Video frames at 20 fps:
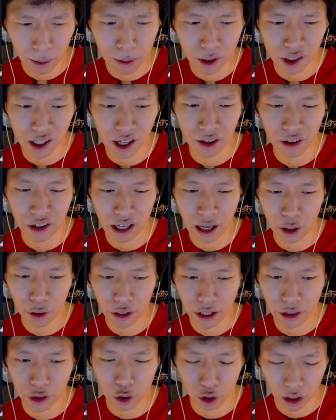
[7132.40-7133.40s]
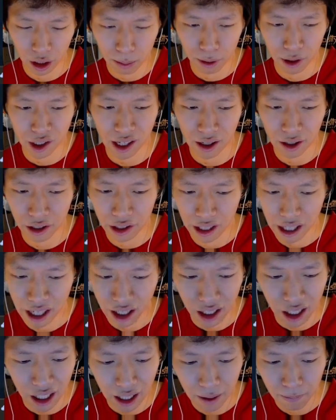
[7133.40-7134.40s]
of their health and 30% of their
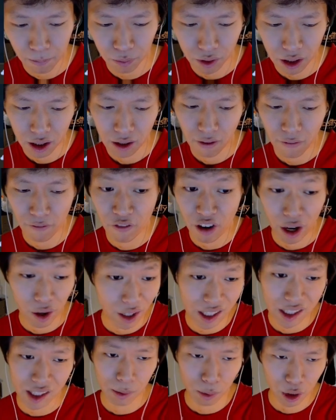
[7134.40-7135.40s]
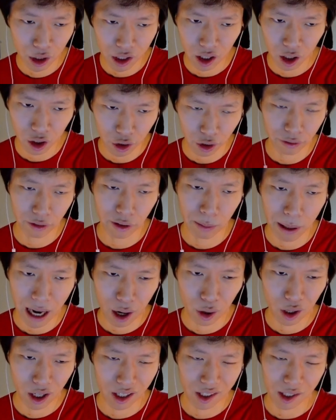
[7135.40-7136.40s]
AD. Very similar to Hunger for
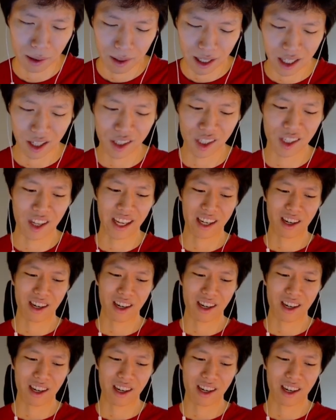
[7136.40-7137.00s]
Power, except it doesn't like